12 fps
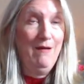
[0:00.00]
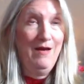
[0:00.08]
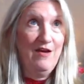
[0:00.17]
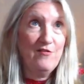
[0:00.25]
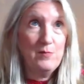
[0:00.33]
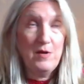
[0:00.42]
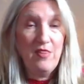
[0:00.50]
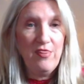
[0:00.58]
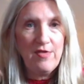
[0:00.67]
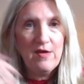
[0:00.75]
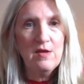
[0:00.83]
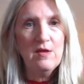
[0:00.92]
I have a month.
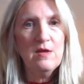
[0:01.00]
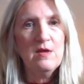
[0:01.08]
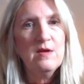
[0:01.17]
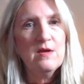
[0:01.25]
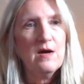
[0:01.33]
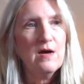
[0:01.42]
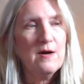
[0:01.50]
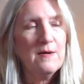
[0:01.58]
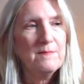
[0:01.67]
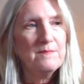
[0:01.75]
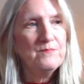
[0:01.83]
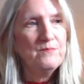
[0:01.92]

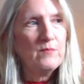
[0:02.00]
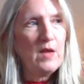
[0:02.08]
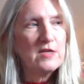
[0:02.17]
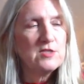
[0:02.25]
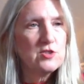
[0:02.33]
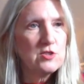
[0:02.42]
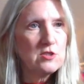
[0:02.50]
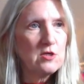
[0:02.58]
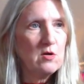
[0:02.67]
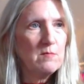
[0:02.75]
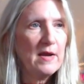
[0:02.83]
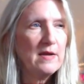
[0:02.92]
Um, I
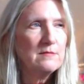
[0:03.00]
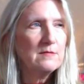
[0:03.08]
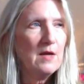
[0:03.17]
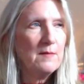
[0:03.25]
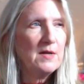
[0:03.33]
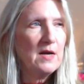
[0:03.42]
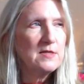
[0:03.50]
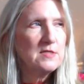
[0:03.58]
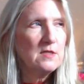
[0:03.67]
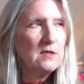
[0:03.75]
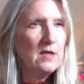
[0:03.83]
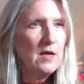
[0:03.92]
jump my, I mean,
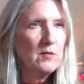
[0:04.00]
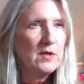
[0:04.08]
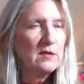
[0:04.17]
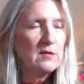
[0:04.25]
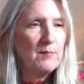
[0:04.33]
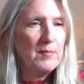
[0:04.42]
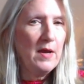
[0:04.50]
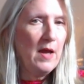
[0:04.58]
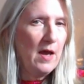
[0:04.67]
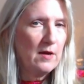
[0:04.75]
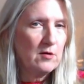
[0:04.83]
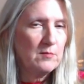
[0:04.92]
ideally I would get the
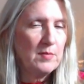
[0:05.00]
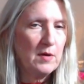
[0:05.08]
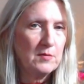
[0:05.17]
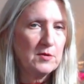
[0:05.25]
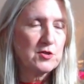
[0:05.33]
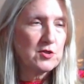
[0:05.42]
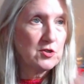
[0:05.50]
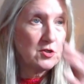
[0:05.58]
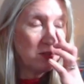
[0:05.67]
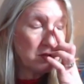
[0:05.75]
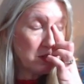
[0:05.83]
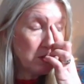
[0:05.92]
pattern published
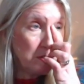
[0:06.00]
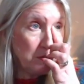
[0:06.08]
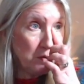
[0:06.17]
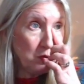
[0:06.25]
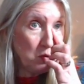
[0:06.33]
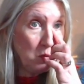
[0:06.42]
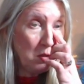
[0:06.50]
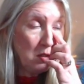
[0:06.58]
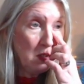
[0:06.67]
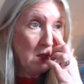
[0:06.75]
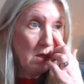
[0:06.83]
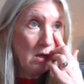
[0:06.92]
too
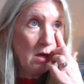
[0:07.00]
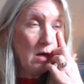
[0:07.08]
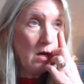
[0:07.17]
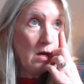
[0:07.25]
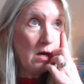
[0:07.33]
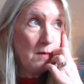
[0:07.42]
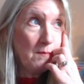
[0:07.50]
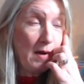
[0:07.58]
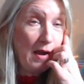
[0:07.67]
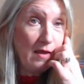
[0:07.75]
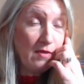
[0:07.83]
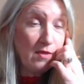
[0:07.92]
uh,
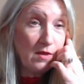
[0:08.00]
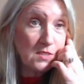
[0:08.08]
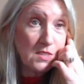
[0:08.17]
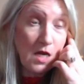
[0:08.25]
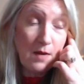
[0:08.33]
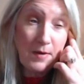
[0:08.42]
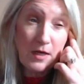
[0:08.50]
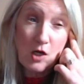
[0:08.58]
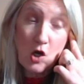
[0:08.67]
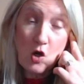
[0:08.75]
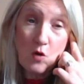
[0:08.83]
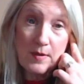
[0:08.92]
by the time I
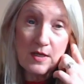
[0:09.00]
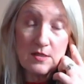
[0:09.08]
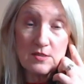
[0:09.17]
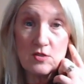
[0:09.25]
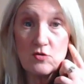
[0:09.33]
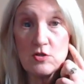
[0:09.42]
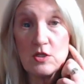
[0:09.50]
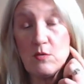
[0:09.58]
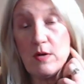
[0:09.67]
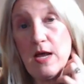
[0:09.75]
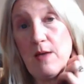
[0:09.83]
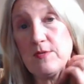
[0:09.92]
go because usually
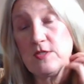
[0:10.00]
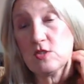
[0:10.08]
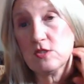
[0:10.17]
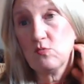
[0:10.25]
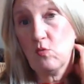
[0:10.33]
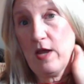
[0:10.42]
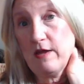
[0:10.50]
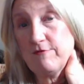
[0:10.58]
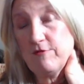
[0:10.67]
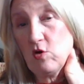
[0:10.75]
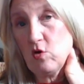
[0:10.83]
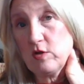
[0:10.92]
what happens at
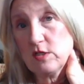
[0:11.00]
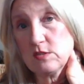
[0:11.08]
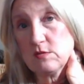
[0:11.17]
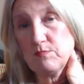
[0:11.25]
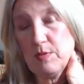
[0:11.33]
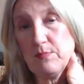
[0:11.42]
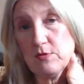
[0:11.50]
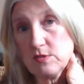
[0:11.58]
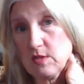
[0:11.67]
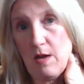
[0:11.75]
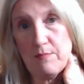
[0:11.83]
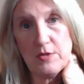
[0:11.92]
Vogue is people
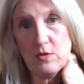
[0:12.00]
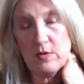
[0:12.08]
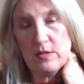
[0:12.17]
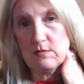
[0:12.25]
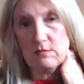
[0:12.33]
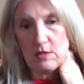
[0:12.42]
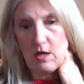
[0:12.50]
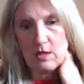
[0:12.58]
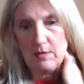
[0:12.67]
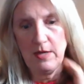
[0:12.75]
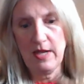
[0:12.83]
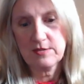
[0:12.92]
stop you and
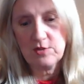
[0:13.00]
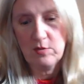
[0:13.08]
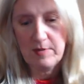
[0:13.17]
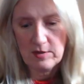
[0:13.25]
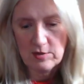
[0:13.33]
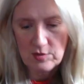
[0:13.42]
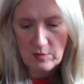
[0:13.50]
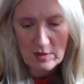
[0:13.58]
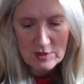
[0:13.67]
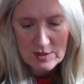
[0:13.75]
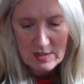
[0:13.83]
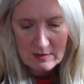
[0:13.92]
talk, ask you about your sweater
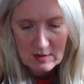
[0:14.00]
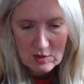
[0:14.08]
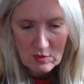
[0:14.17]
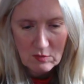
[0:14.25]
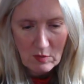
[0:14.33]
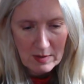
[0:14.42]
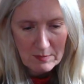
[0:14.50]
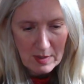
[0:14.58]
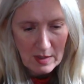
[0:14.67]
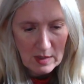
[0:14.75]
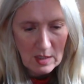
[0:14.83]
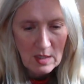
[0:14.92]
just like they do at
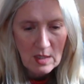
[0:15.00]
Rhinebeck.